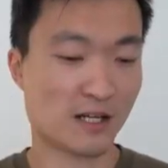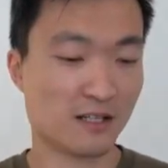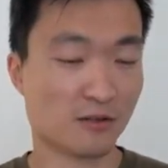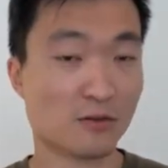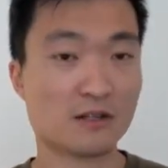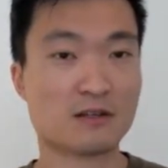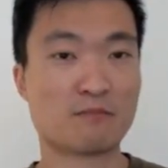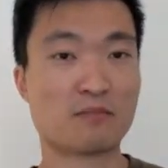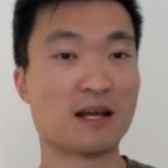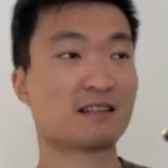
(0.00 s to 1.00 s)
little one, it
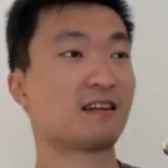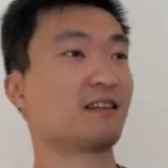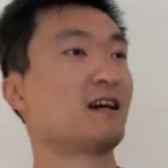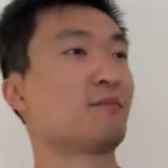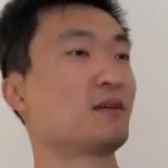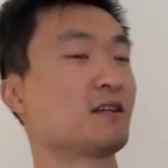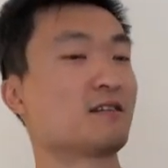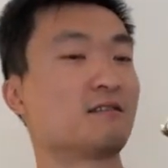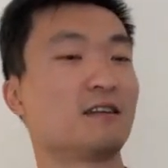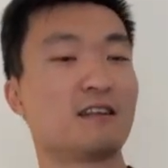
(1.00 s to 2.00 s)
plays like that because
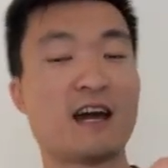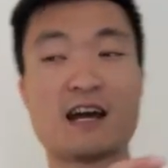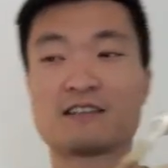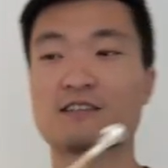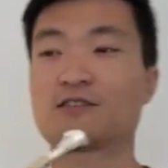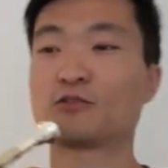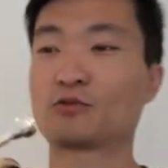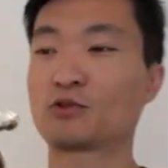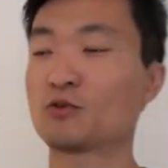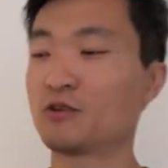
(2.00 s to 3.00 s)
the hands are so
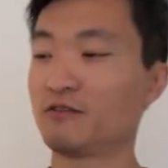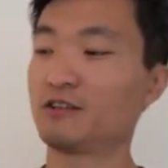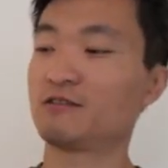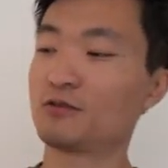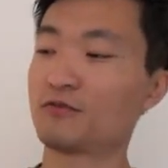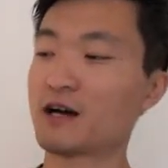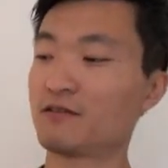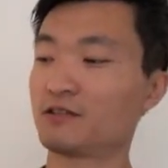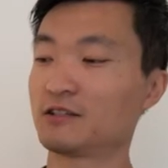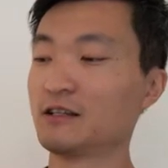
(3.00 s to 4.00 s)
short, and then your bow
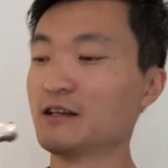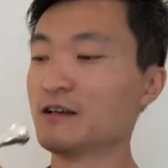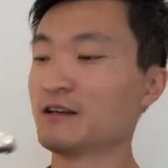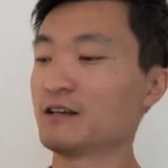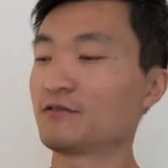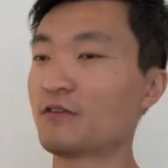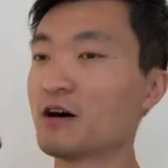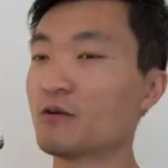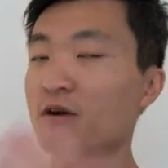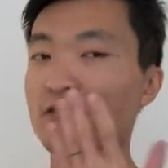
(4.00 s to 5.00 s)
is
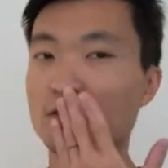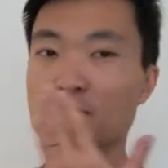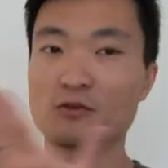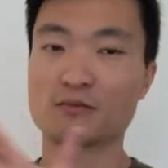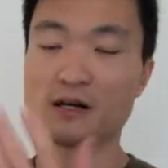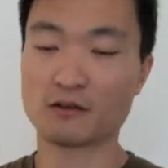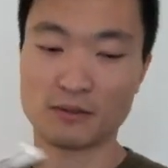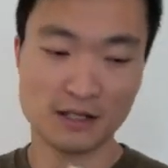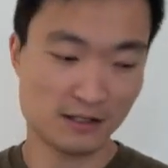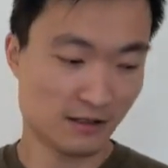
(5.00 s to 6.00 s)
far away from your
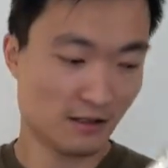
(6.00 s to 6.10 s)
mouthpiece.